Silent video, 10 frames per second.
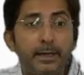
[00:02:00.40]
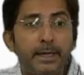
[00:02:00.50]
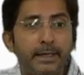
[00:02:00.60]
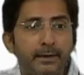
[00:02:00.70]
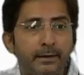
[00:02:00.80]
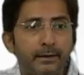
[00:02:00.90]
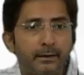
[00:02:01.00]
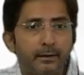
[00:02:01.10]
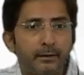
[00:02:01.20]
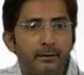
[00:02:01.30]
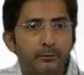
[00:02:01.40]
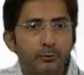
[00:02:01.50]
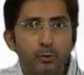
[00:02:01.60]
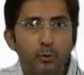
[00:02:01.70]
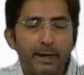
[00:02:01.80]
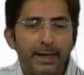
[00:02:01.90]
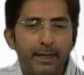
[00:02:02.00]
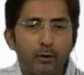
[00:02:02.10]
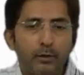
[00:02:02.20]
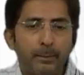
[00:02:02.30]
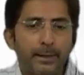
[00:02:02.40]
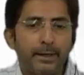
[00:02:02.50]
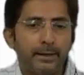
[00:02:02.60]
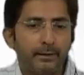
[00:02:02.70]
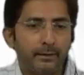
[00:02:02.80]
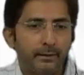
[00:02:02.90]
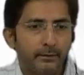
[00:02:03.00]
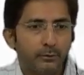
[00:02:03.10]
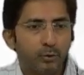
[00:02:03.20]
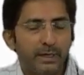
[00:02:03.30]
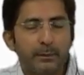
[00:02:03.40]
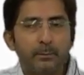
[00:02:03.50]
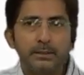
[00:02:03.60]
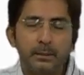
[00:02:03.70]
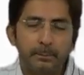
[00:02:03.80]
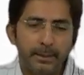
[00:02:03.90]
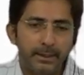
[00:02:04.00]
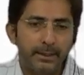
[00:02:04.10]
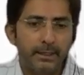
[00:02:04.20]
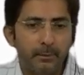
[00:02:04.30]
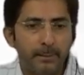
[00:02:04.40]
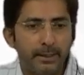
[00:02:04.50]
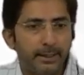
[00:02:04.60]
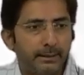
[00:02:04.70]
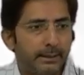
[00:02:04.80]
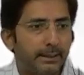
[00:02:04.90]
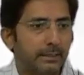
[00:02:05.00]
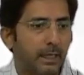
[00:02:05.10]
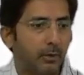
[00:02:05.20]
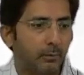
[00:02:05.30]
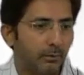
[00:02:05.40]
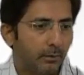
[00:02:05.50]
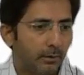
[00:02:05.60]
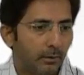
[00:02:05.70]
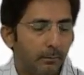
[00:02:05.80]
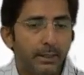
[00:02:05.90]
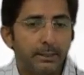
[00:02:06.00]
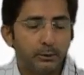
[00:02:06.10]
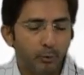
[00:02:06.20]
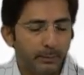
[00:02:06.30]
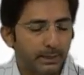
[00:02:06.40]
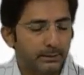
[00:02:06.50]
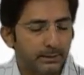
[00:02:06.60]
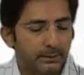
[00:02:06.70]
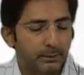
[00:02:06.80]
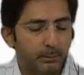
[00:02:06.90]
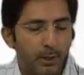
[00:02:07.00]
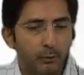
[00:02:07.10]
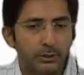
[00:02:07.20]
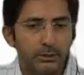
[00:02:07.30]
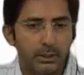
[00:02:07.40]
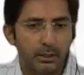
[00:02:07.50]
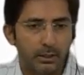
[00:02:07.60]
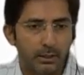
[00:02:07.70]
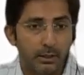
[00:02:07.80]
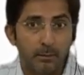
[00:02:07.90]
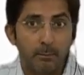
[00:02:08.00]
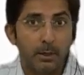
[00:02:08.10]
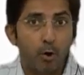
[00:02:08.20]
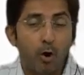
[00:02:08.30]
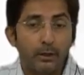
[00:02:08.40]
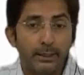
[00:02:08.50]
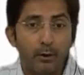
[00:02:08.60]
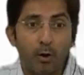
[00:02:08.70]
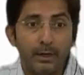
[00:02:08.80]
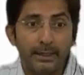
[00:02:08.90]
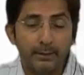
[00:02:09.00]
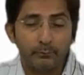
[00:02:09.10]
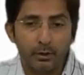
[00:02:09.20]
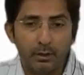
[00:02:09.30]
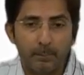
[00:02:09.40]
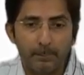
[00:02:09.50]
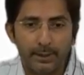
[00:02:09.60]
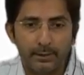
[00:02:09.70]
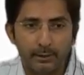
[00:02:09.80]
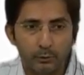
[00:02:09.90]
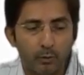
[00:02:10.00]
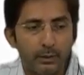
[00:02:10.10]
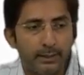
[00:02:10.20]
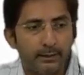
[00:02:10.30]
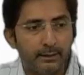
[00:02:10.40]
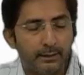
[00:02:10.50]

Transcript: D. So no headache of dependent. So that means dependent, independent, anything is allowed. But it should be assessee, spouse and children, but not in all items or lump interest, only in